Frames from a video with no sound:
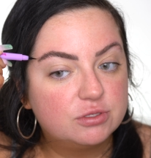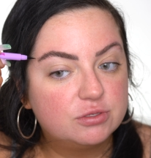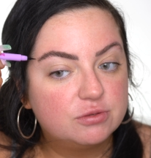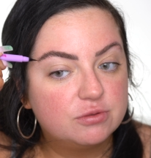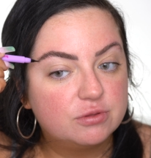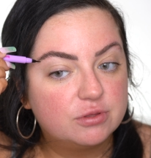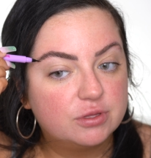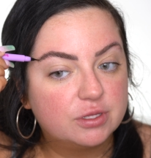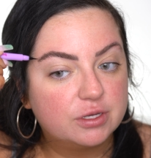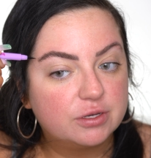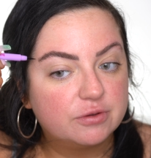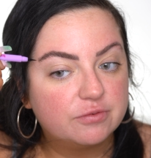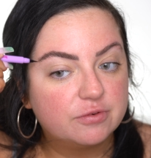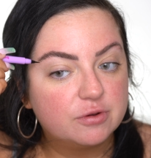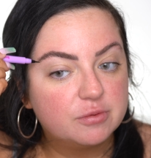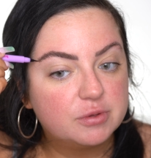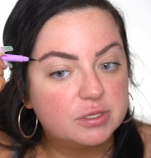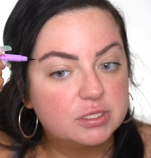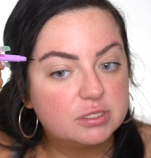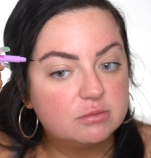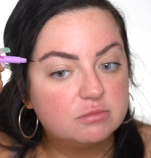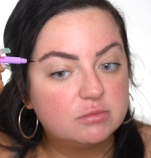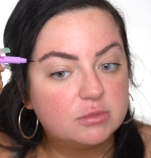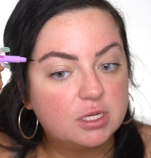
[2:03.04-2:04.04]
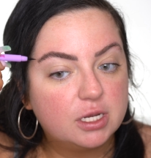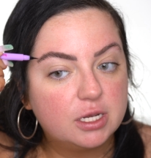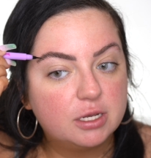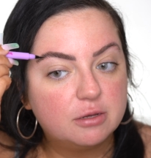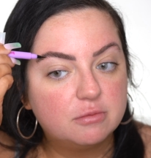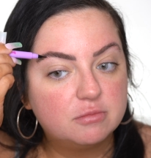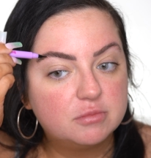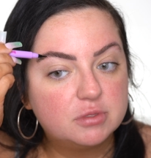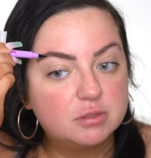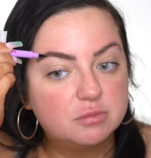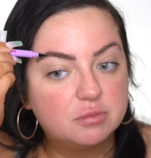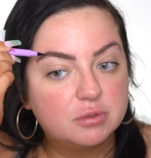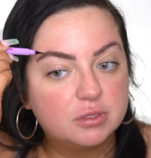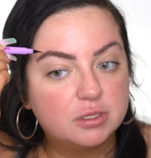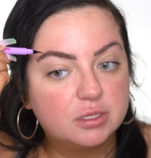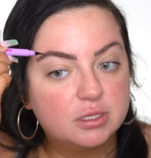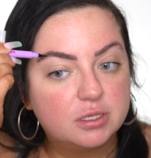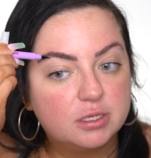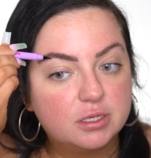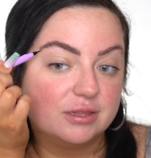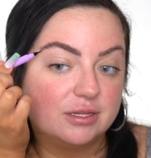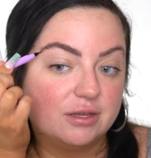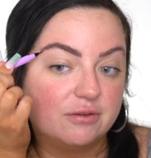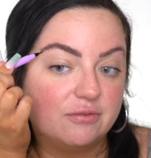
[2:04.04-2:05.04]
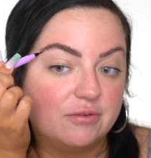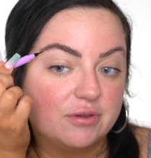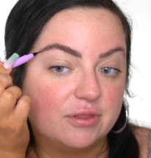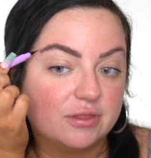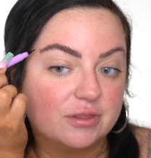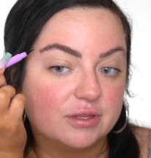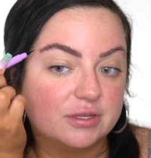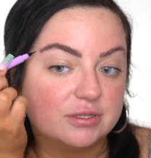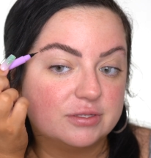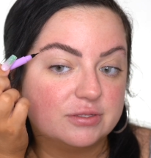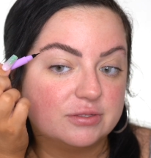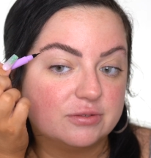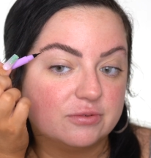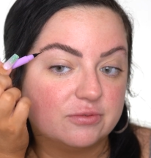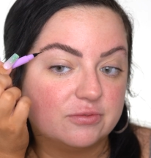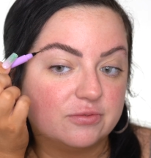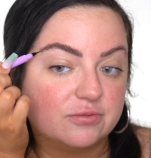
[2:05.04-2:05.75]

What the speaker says: too thick for me sometimes, but loving this so